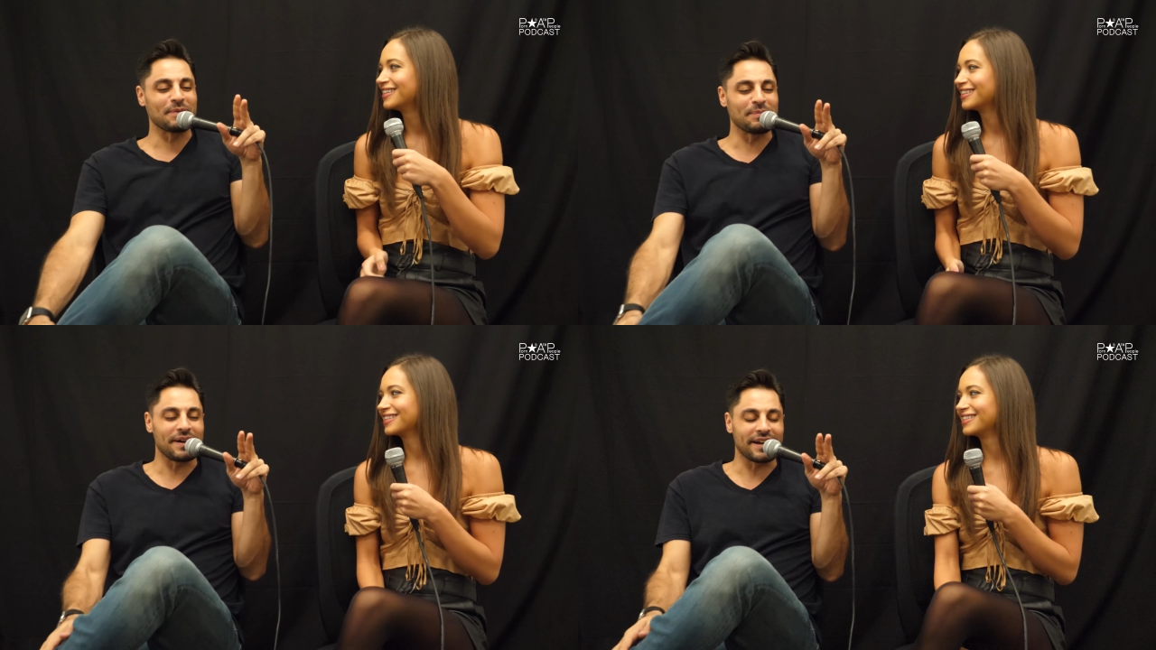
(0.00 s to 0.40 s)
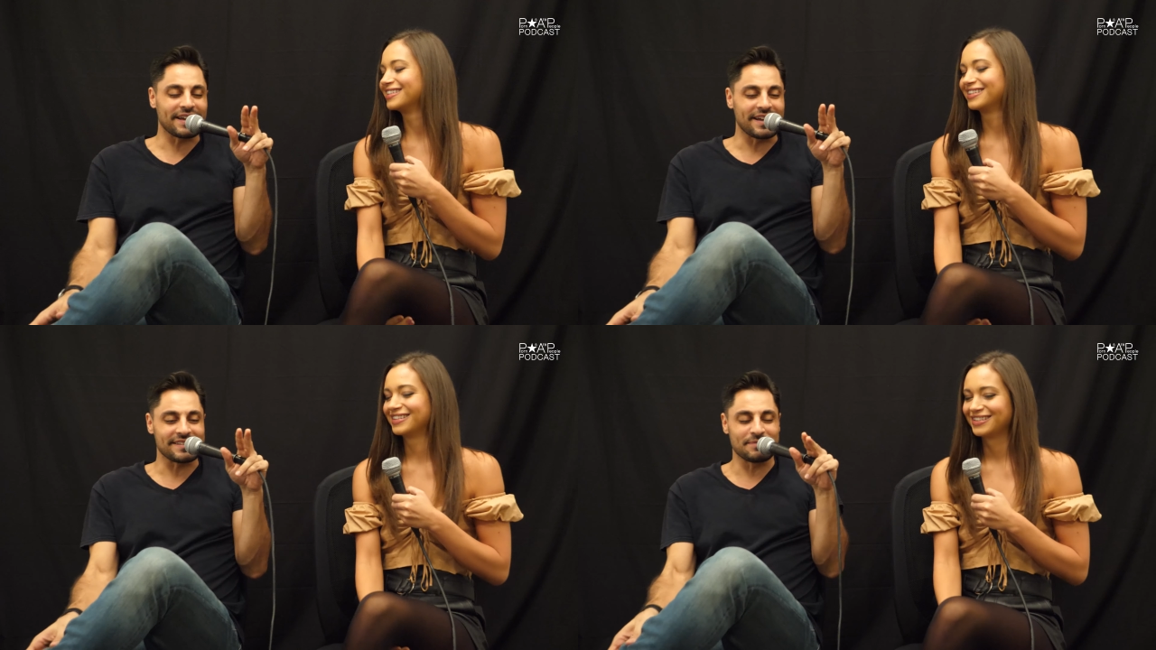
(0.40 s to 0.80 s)

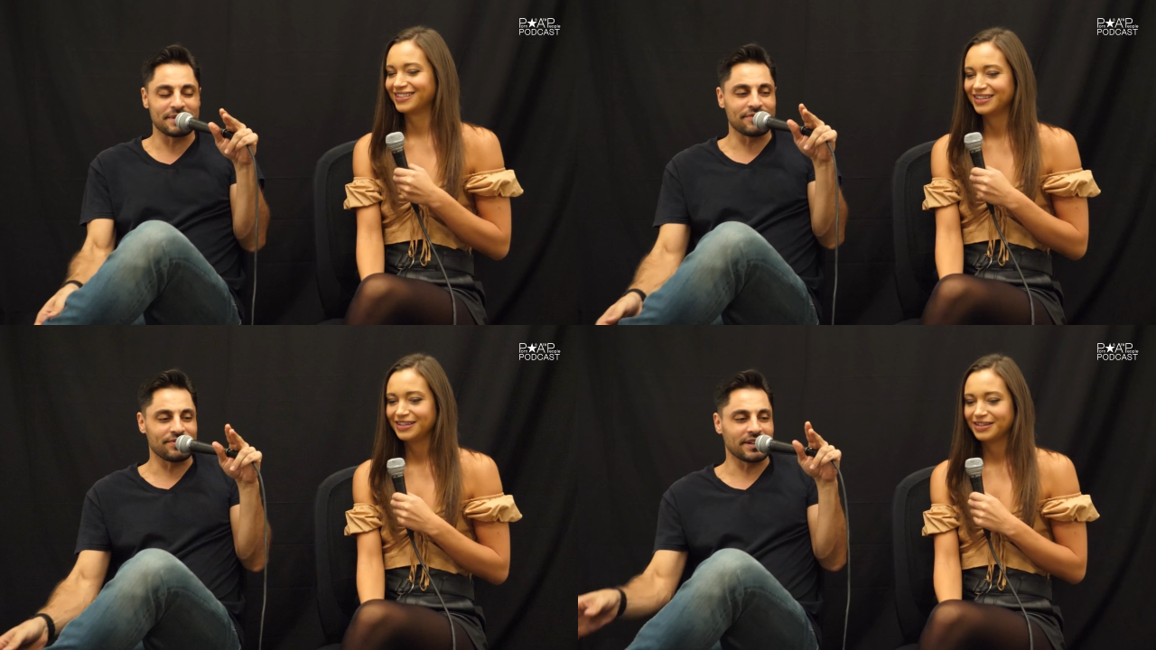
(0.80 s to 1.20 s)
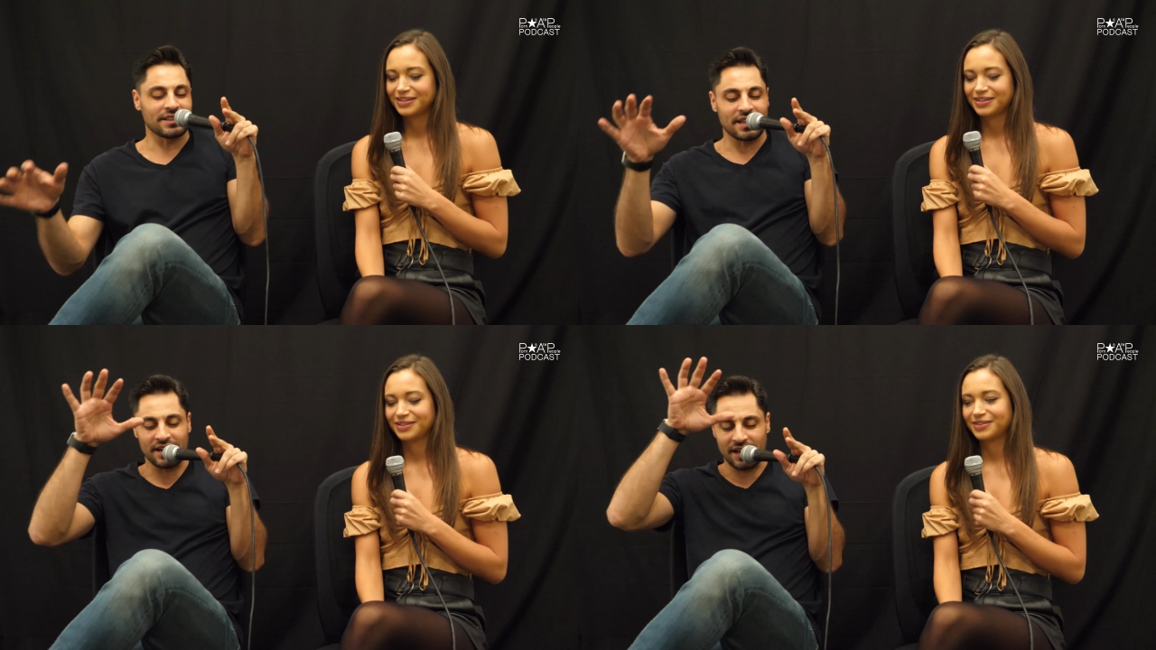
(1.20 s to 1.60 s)
Speaker 1: podcast. I'm Dan
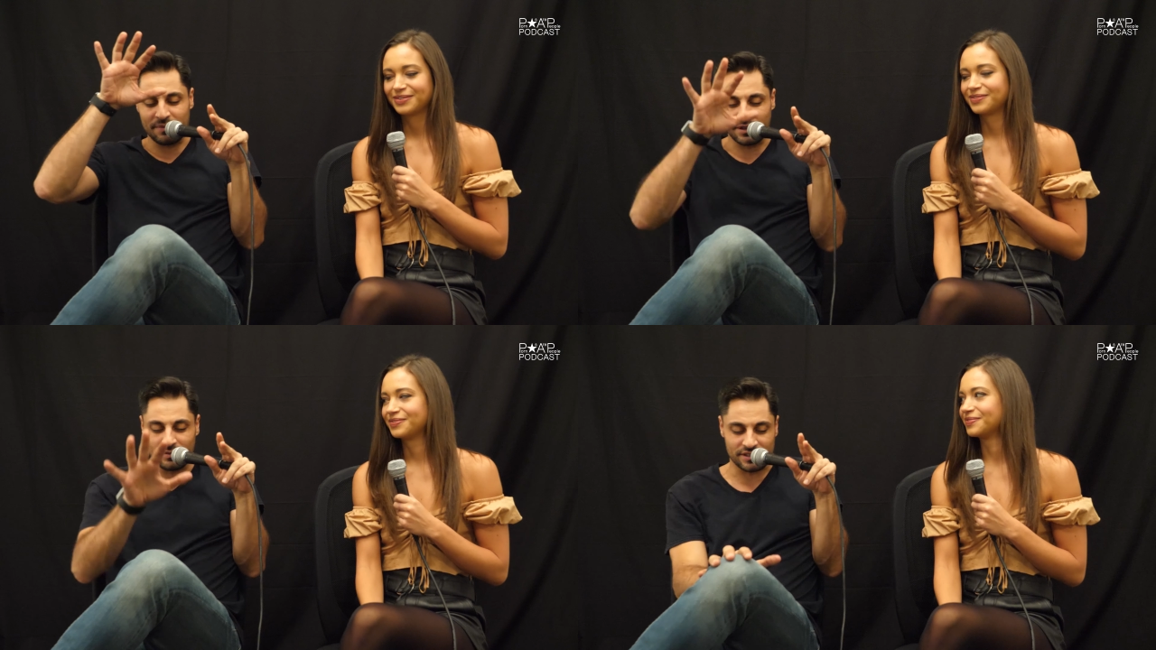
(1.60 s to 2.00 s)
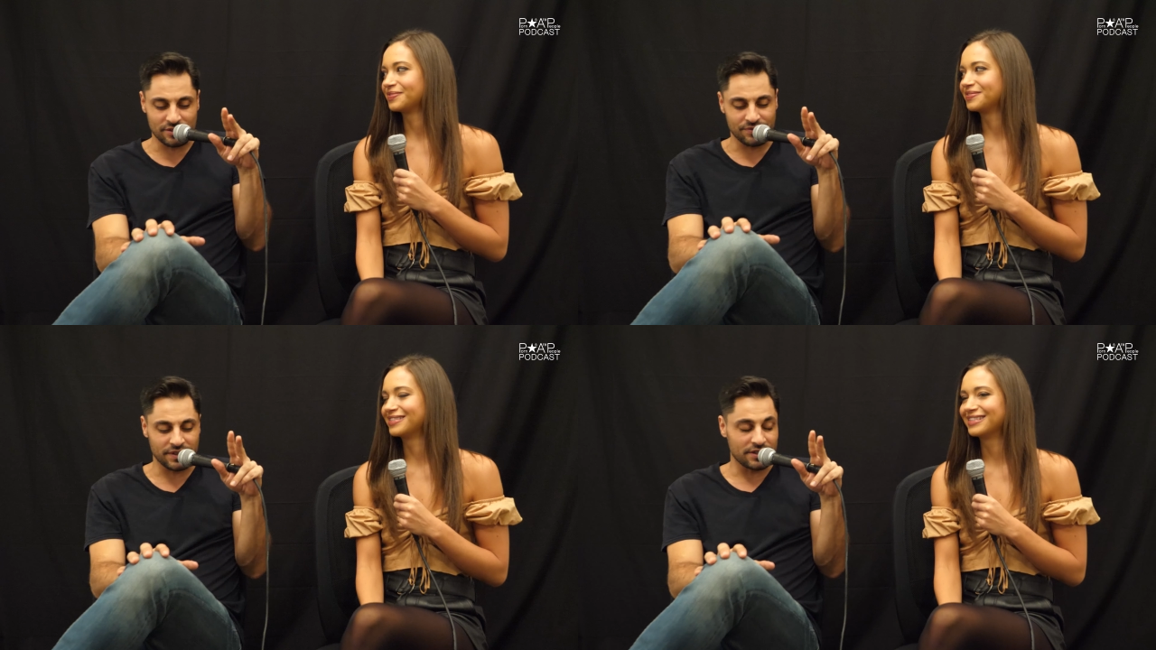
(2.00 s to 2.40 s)
Frigolette. I'm here with
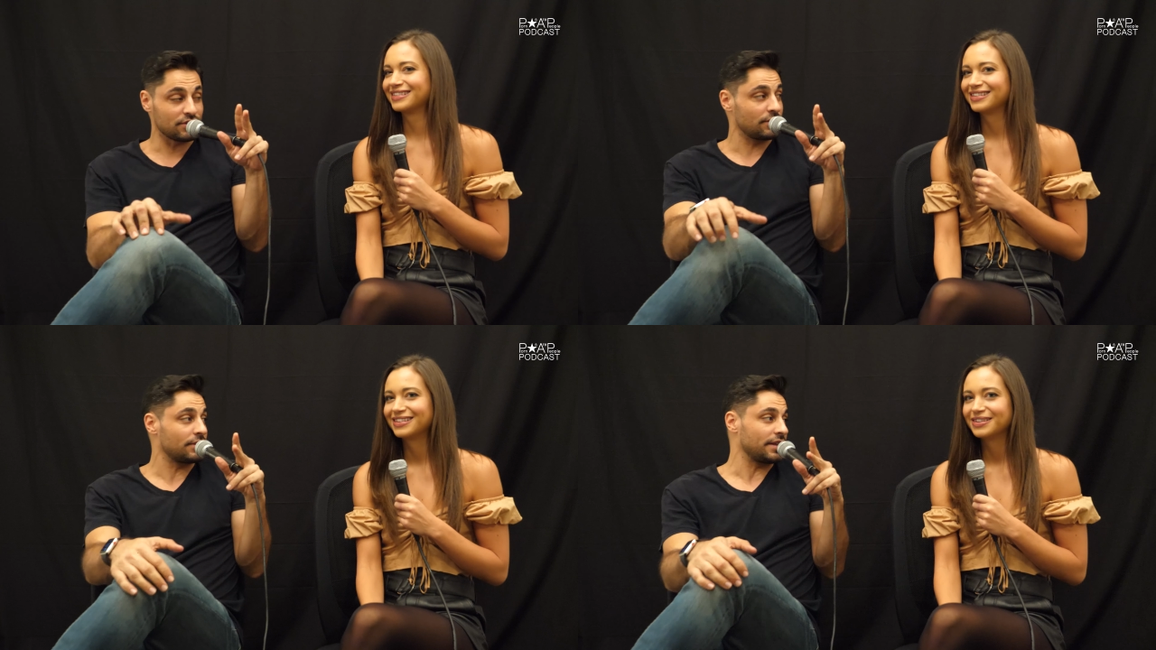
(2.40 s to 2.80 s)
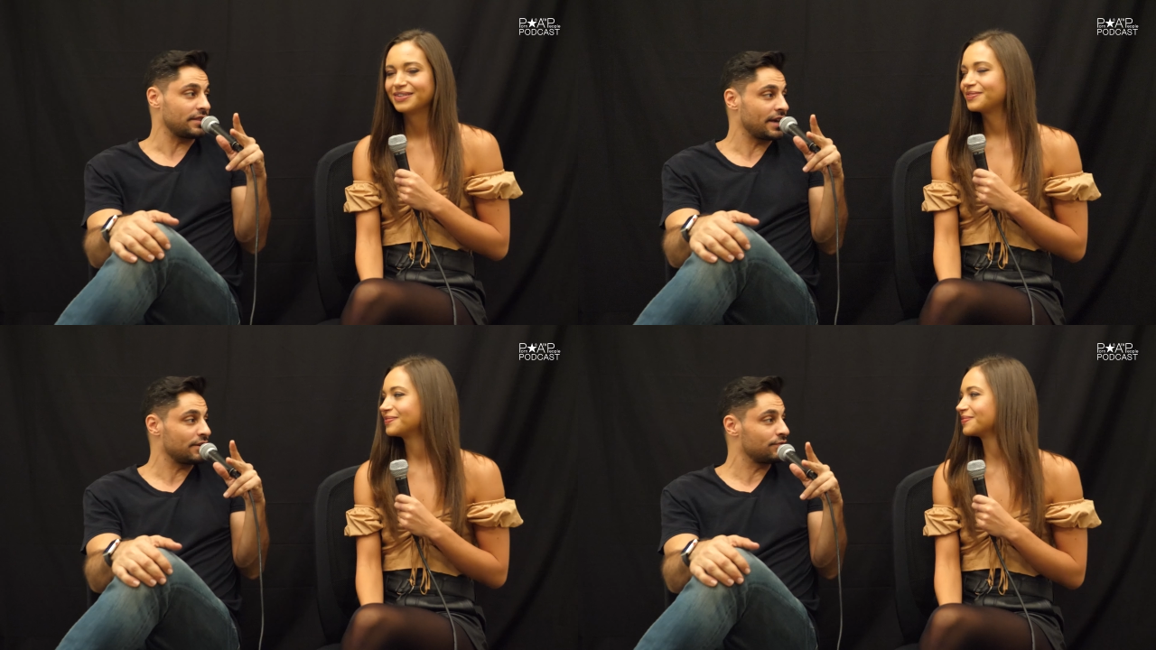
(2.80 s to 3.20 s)
Sofia Jolie.
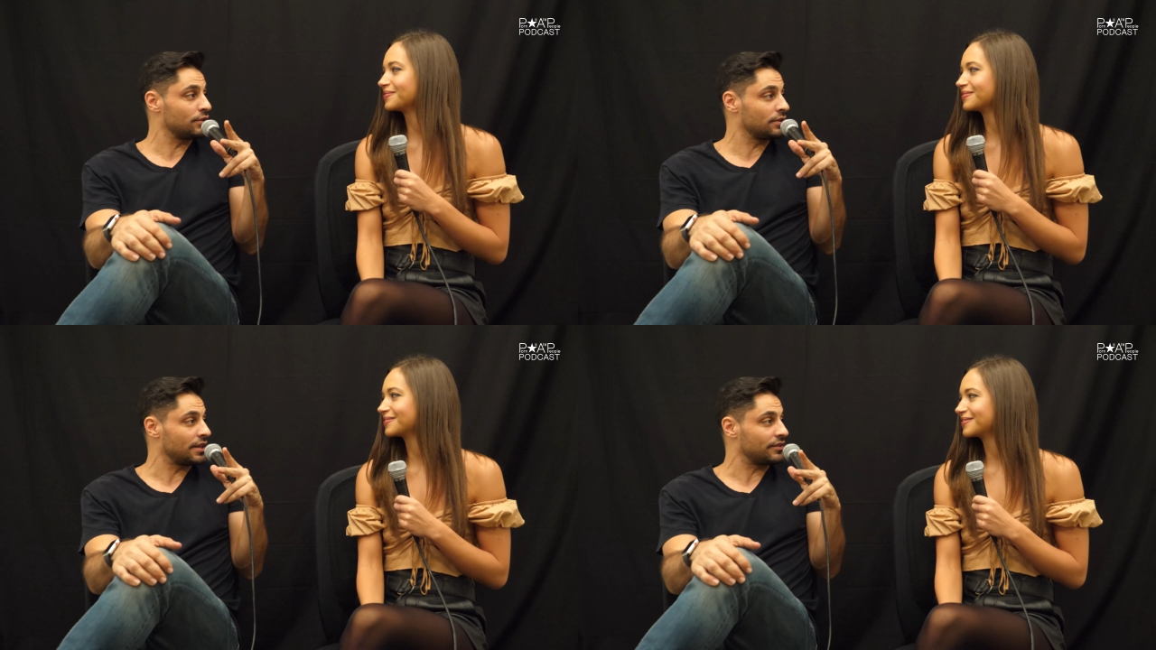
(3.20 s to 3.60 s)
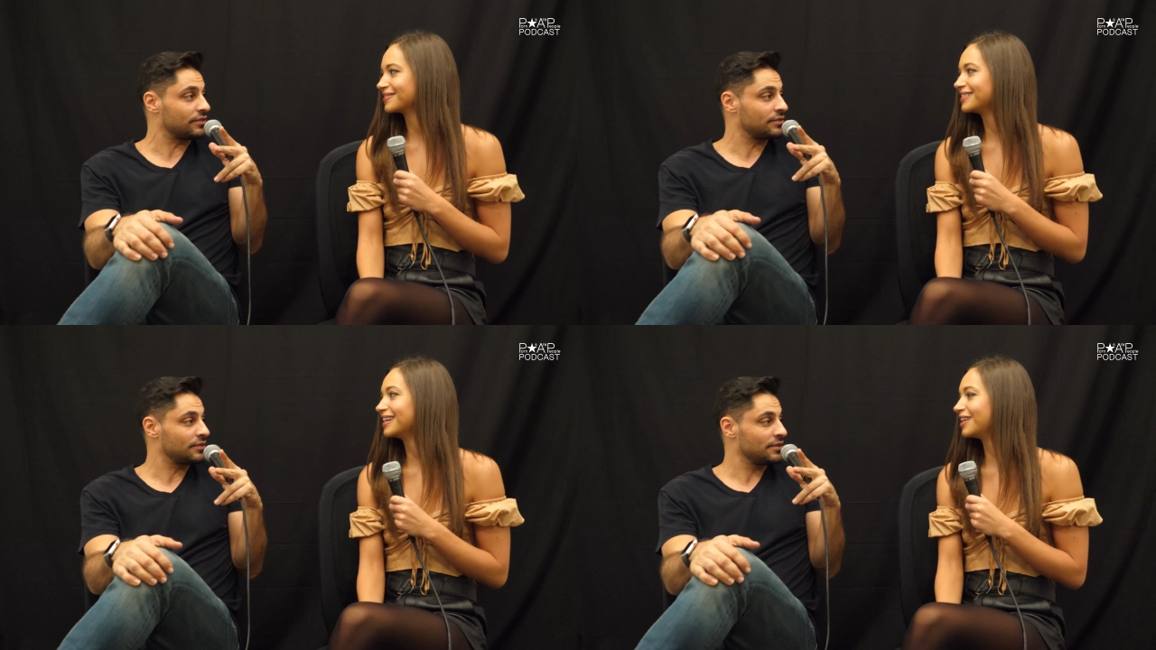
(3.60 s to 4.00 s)
Thank you for doing this.
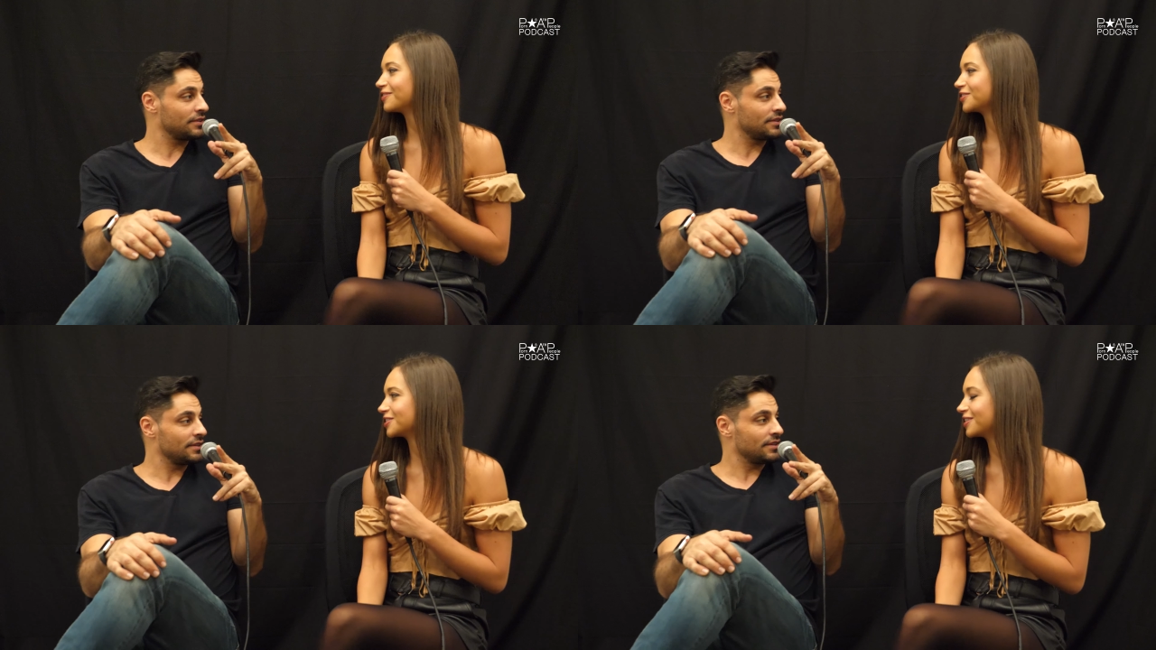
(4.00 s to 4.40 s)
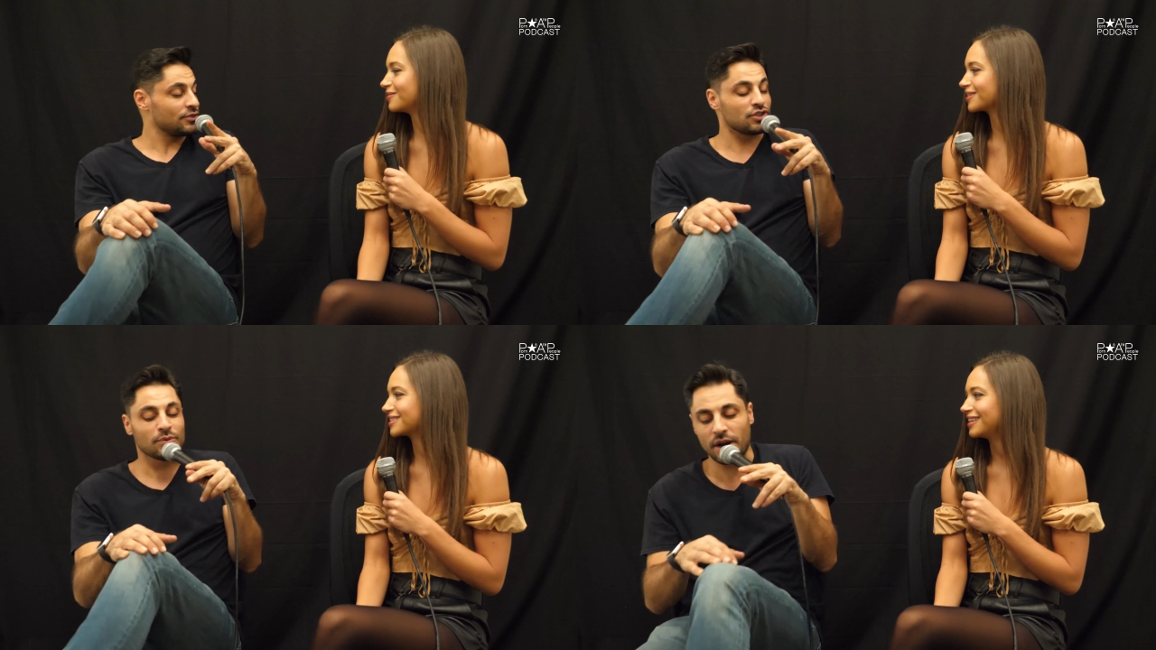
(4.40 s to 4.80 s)
Yeah, for sure.
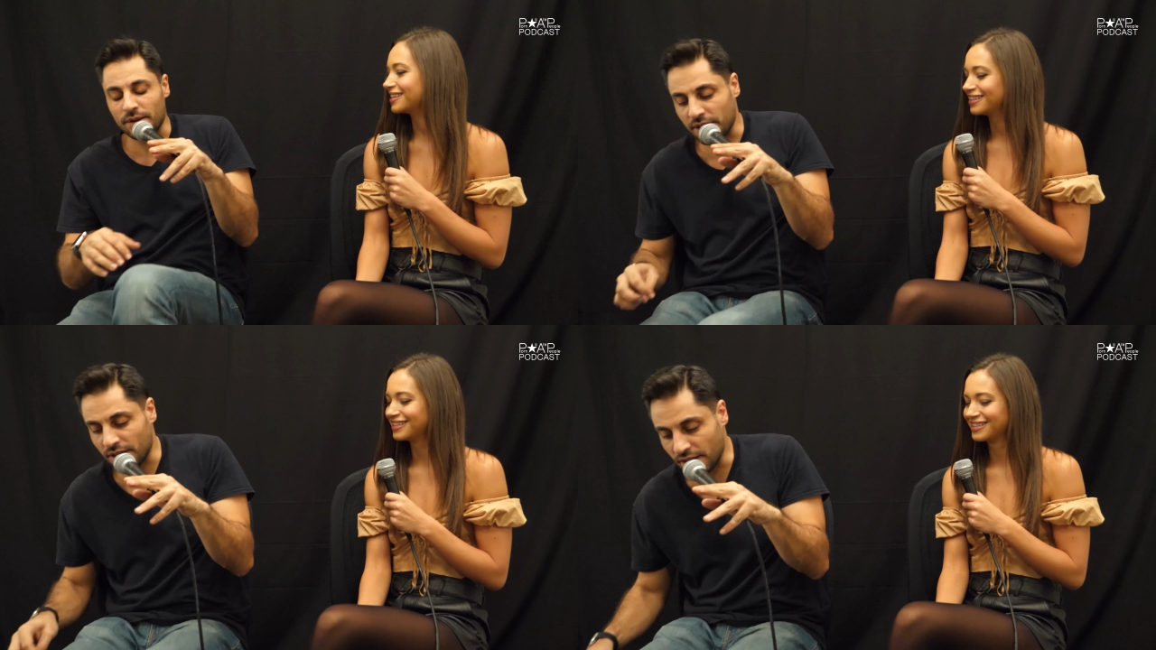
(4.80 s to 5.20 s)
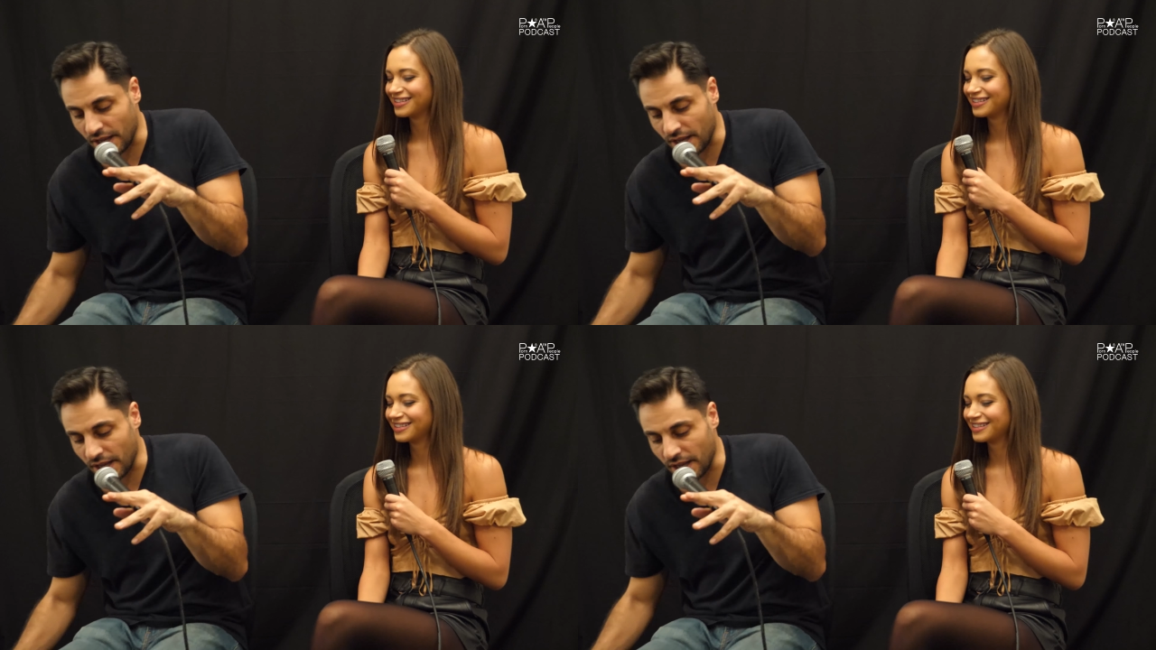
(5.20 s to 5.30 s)
I'm she excited. wanted me to,